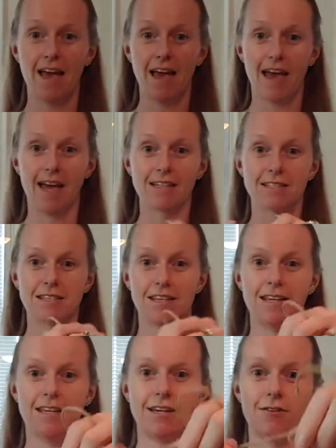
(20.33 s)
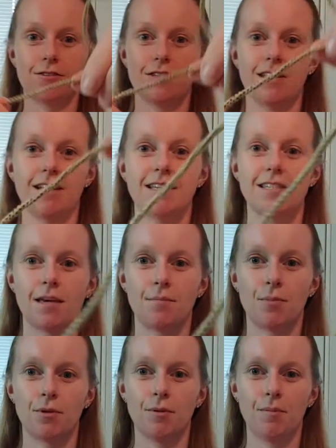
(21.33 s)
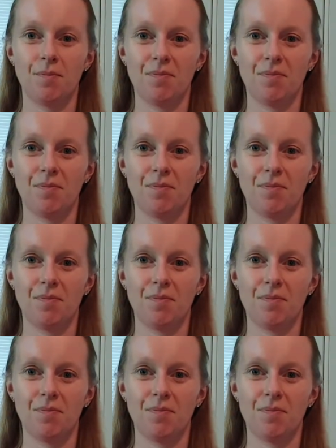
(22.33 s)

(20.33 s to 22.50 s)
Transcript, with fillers: and here's an example.